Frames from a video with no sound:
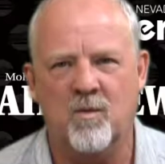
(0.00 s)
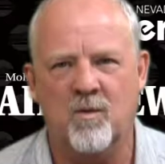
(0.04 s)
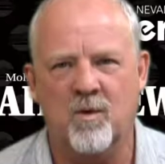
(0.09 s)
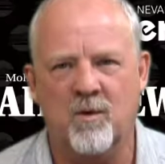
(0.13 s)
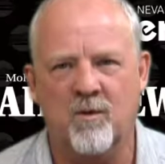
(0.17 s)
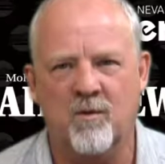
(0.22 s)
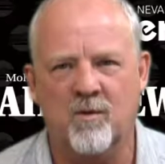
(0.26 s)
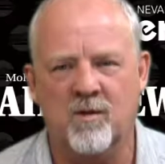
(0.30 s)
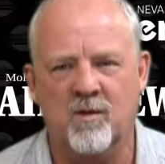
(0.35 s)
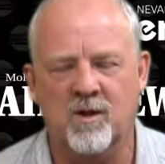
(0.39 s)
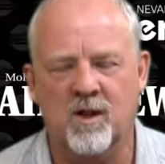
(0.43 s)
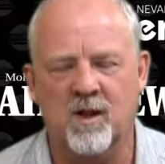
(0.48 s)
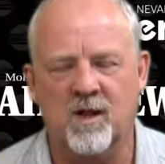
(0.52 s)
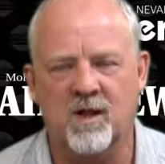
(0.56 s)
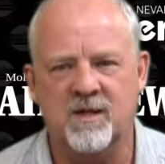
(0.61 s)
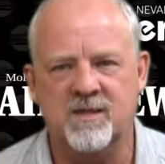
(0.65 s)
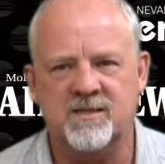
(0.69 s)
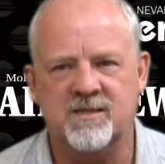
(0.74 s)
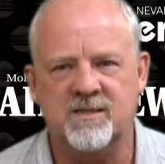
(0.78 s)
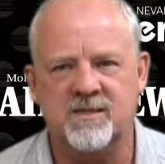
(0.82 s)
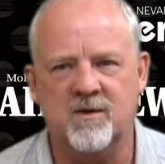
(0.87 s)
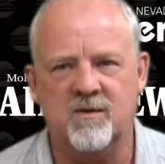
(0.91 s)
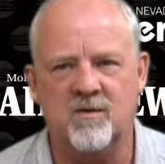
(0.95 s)
we
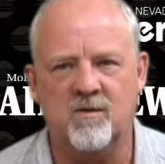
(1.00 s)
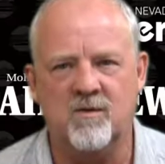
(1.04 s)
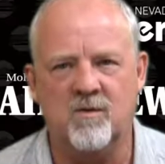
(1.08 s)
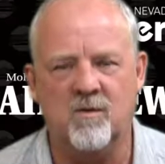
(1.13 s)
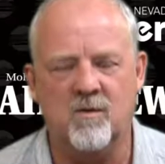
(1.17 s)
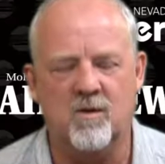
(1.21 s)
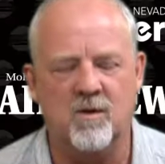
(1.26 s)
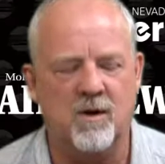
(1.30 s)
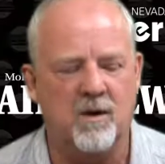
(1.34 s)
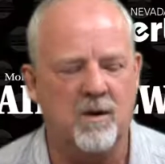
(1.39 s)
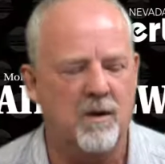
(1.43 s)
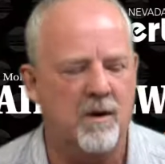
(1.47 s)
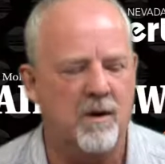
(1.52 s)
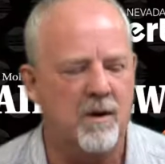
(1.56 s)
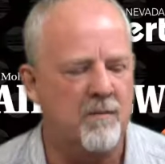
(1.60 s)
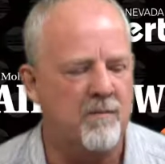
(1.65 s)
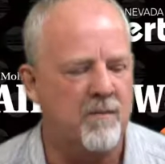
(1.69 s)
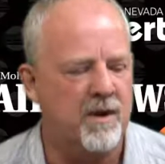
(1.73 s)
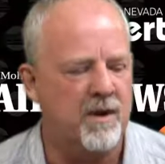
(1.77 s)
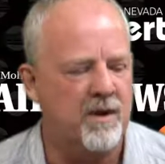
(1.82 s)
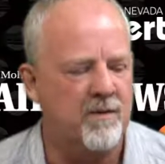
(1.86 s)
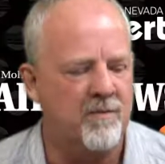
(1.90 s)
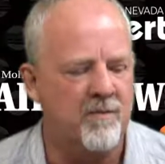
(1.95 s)
will see you
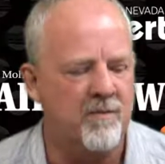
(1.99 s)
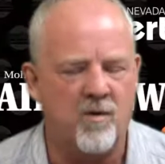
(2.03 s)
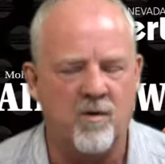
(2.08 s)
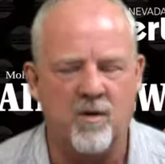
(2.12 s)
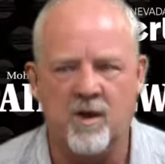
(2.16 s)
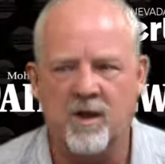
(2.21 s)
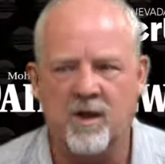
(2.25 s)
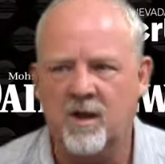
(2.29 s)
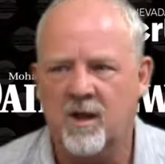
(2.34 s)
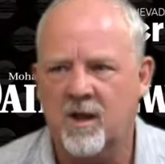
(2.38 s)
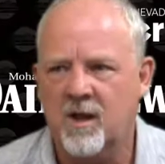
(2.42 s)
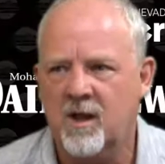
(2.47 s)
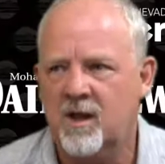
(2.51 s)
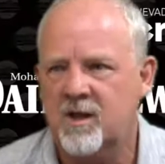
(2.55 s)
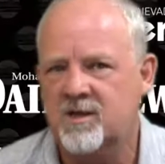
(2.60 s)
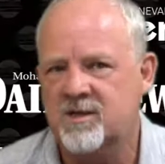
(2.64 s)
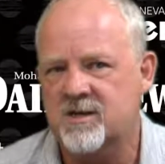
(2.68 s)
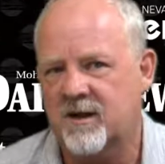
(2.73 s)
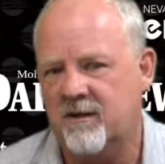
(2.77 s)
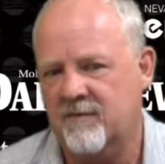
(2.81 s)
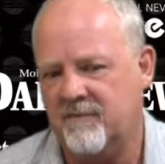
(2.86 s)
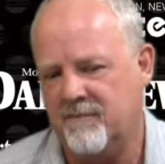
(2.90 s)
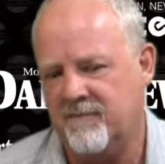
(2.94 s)
Monday morning.
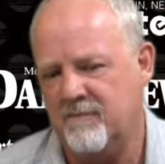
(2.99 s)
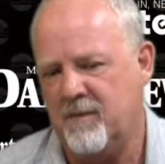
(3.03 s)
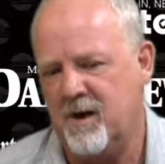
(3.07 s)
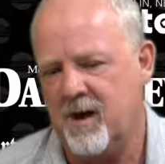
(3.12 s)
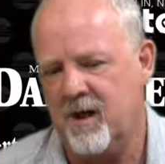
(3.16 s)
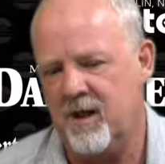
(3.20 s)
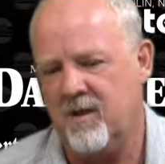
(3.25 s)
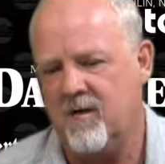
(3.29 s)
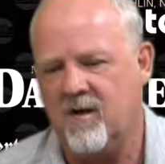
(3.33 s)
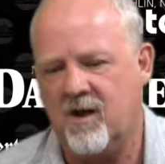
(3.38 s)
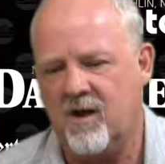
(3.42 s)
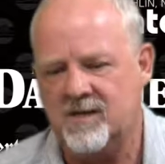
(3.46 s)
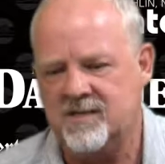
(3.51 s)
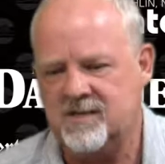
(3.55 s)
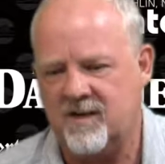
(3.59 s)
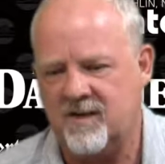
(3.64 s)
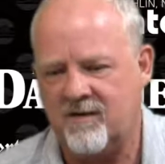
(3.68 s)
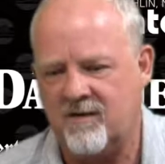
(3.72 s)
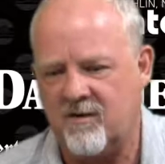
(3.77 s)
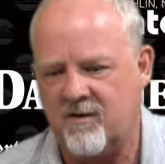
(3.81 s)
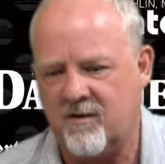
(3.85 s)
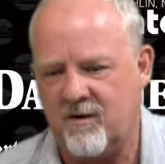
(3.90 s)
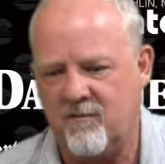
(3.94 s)
Jeff, Mike, you guys
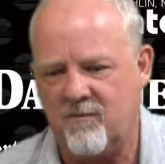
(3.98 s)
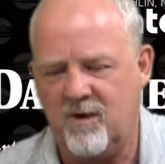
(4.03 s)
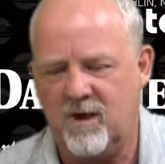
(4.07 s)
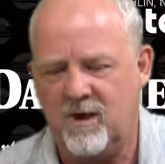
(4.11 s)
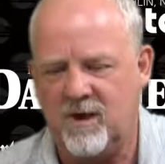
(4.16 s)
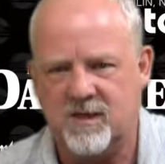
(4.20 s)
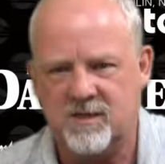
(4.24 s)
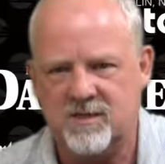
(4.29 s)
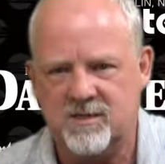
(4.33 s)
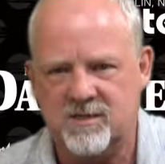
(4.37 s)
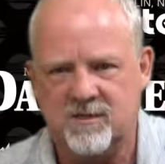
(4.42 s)
have a great weekend